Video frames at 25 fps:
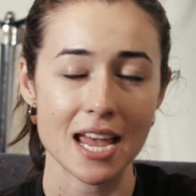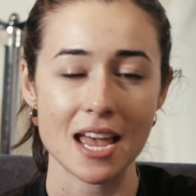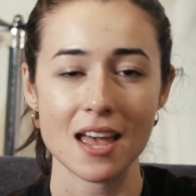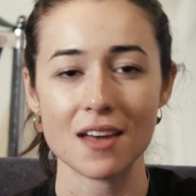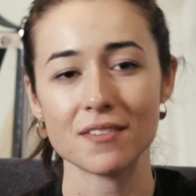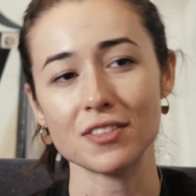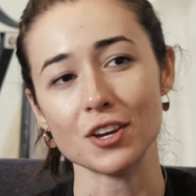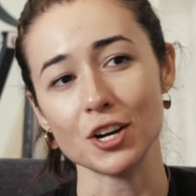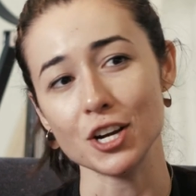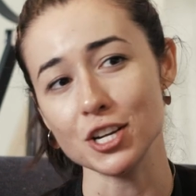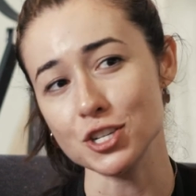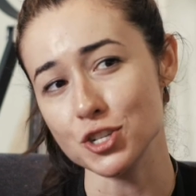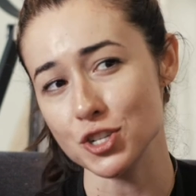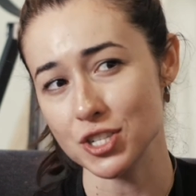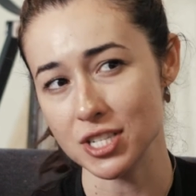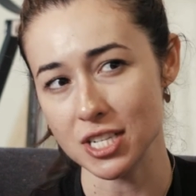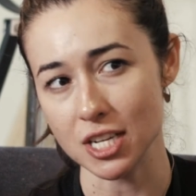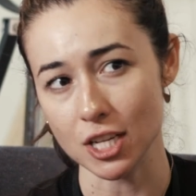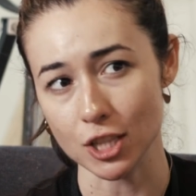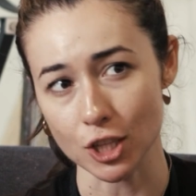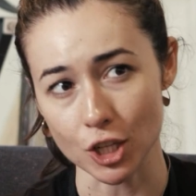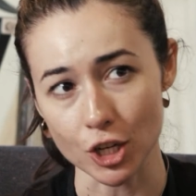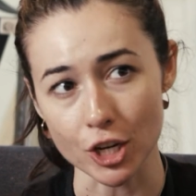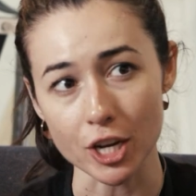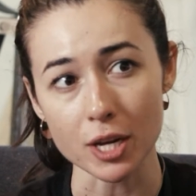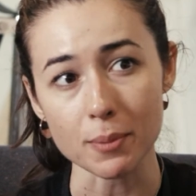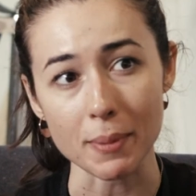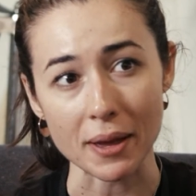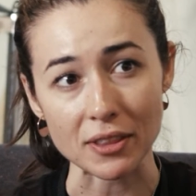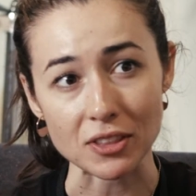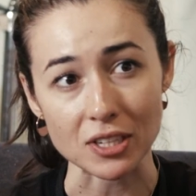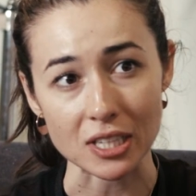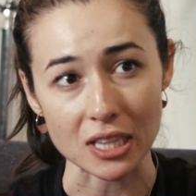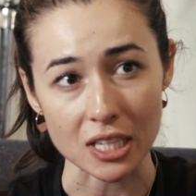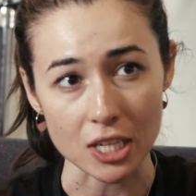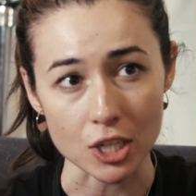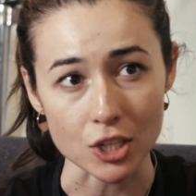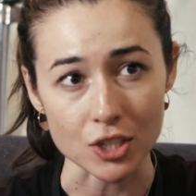If they're interested in learning about
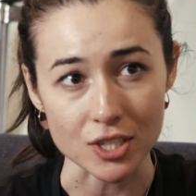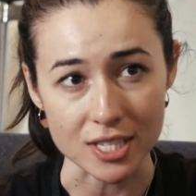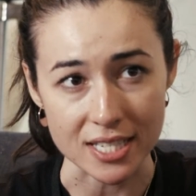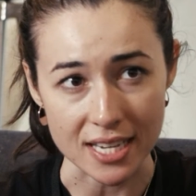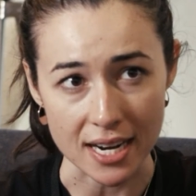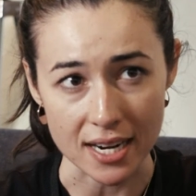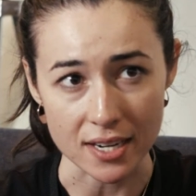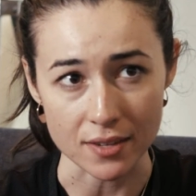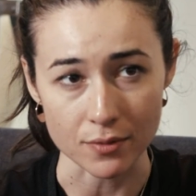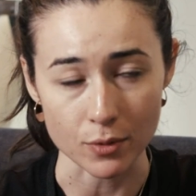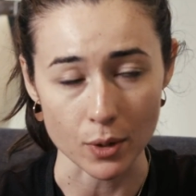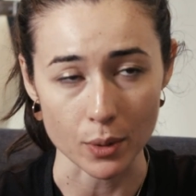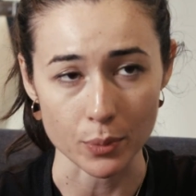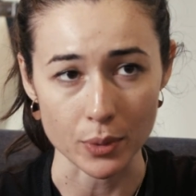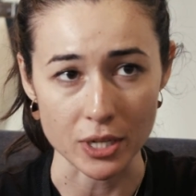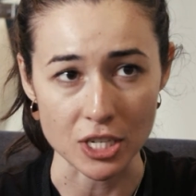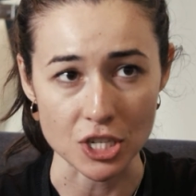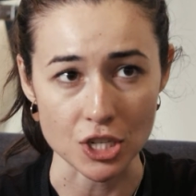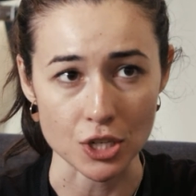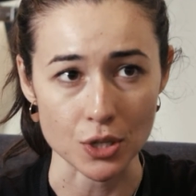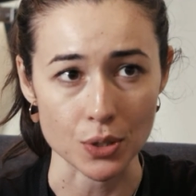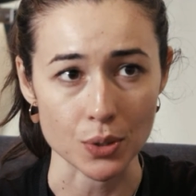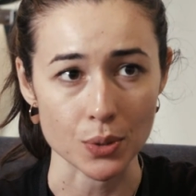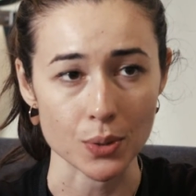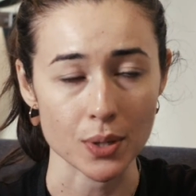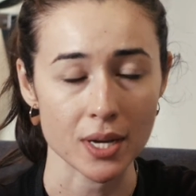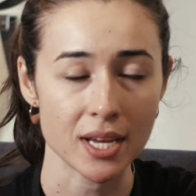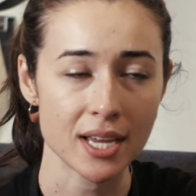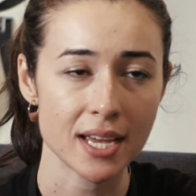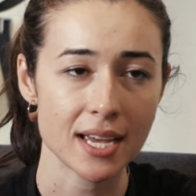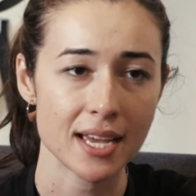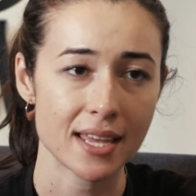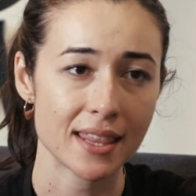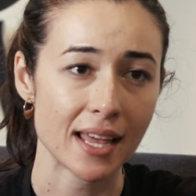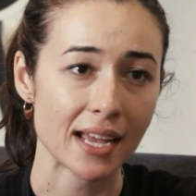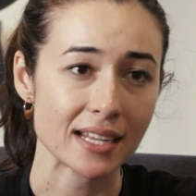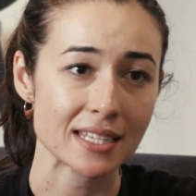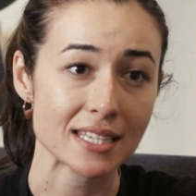the clinical side of what we do,
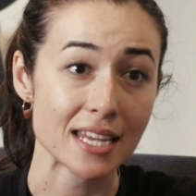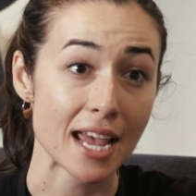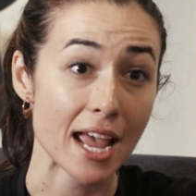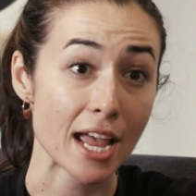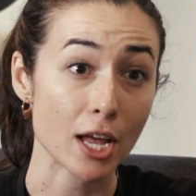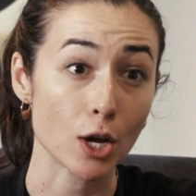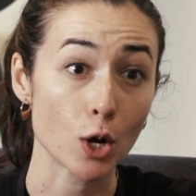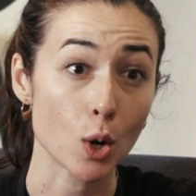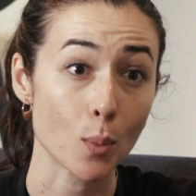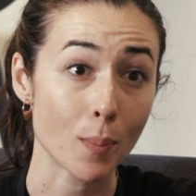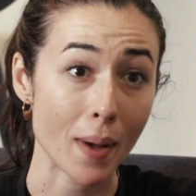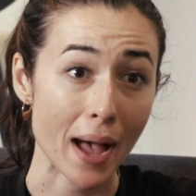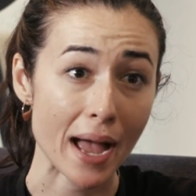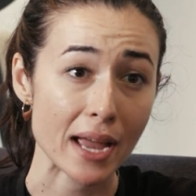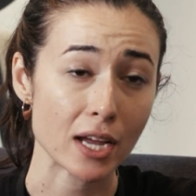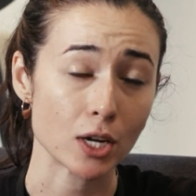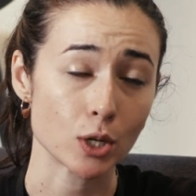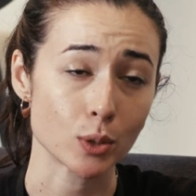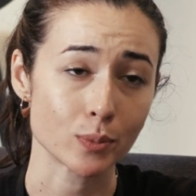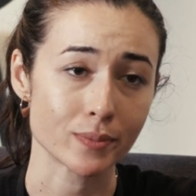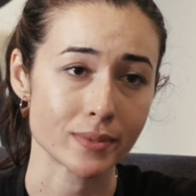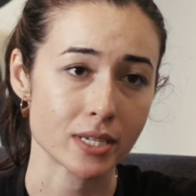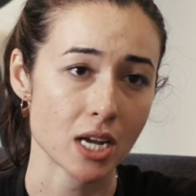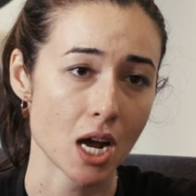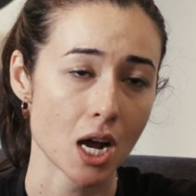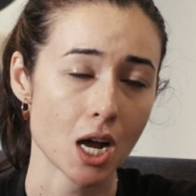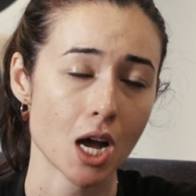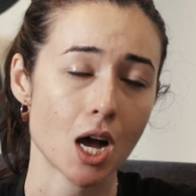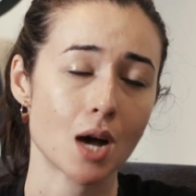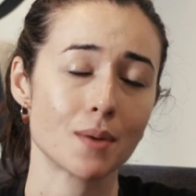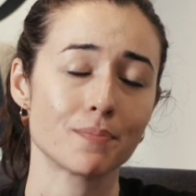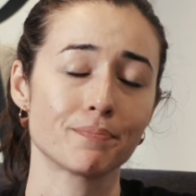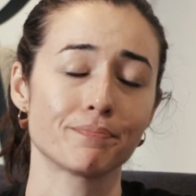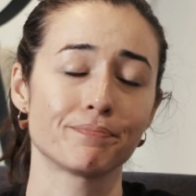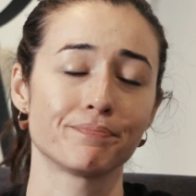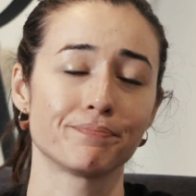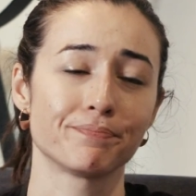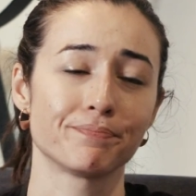that's aobiome.com.